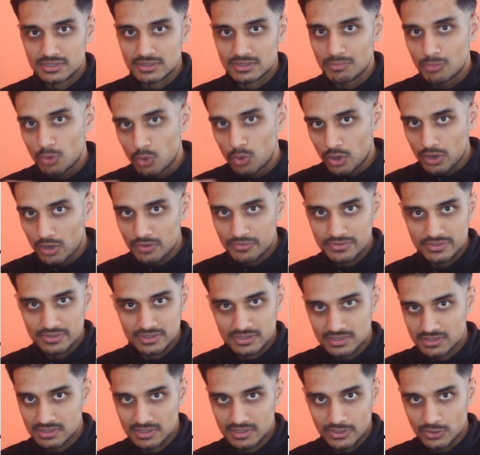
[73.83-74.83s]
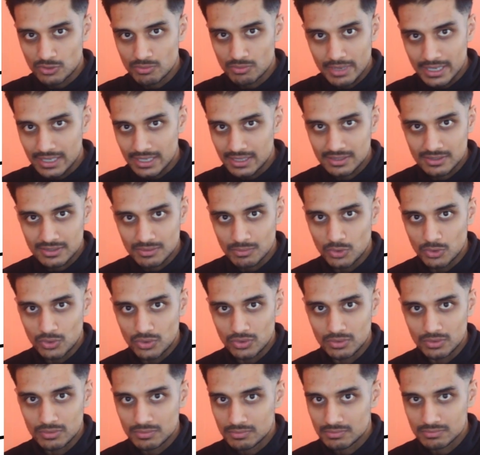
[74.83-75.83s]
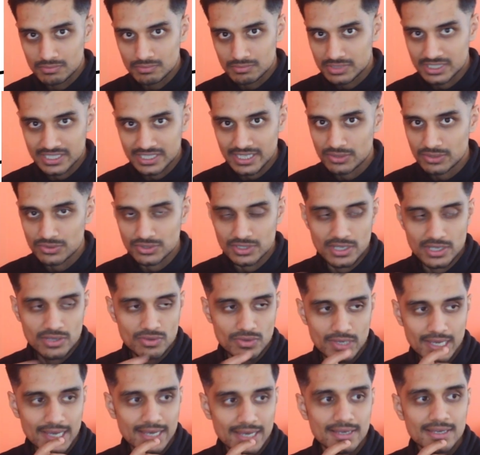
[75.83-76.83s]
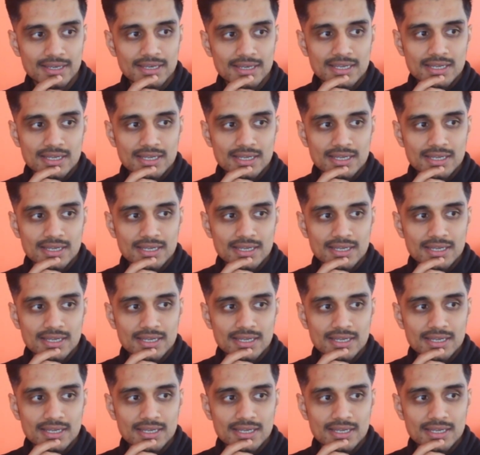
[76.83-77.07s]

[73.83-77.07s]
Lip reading: the more offers that you make, the more sales that you get.